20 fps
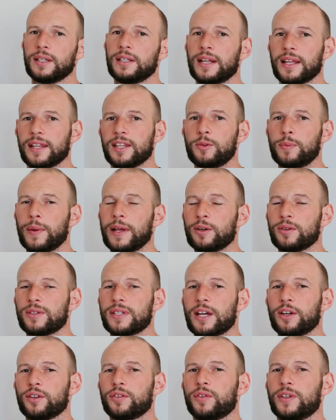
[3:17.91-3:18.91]
Now this panel
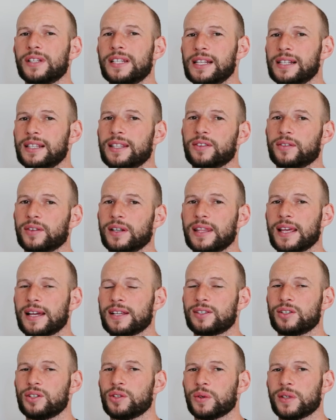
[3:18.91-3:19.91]
sells for nearly
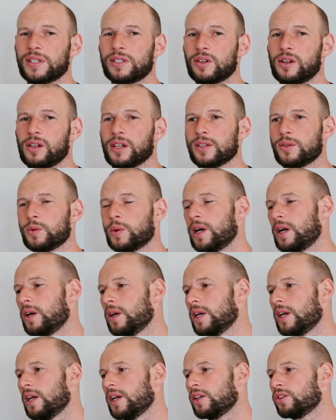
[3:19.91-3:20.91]
3,000 US dollars.
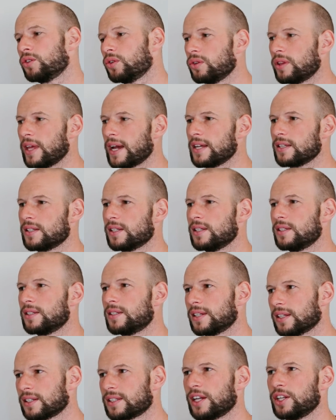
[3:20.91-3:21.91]
Well,
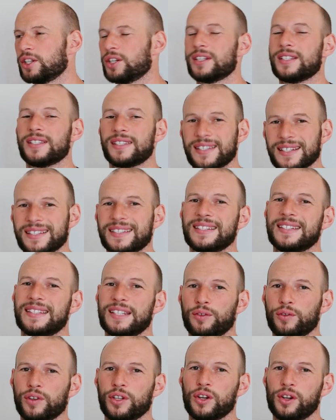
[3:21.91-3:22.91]

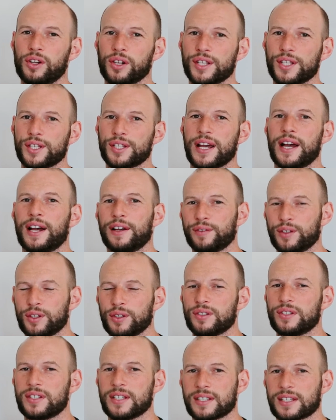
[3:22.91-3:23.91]
$2,667 after you
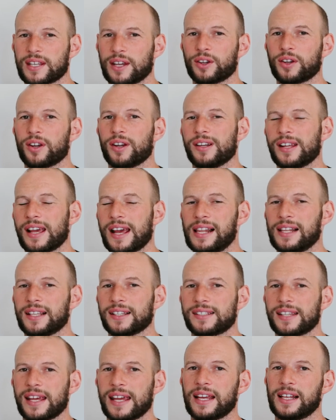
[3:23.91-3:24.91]
use discount code
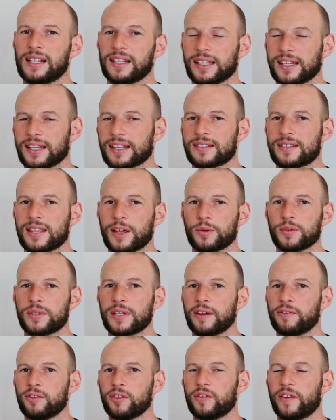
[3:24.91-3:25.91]
ALEX, ALEX, that will
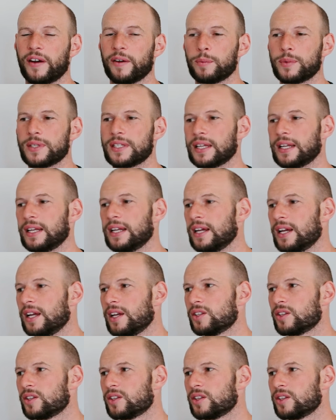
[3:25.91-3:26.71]
save you 5%.